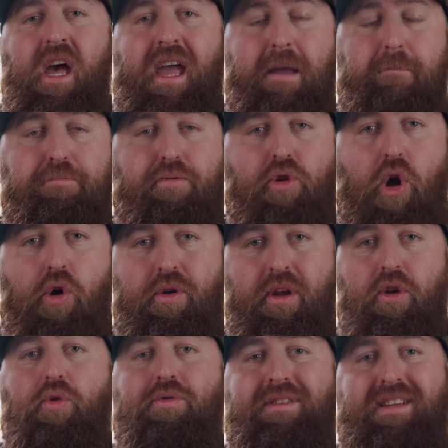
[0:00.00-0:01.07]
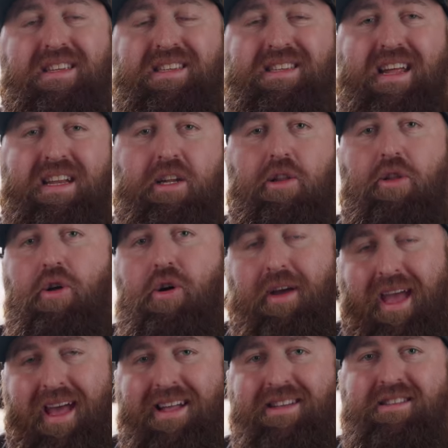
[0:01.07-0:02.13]
a bloated or distended
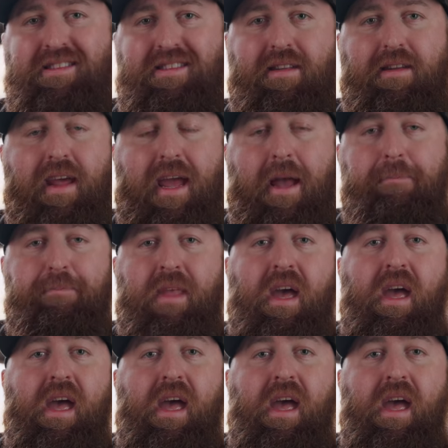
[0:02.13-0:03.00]
look, hence the name.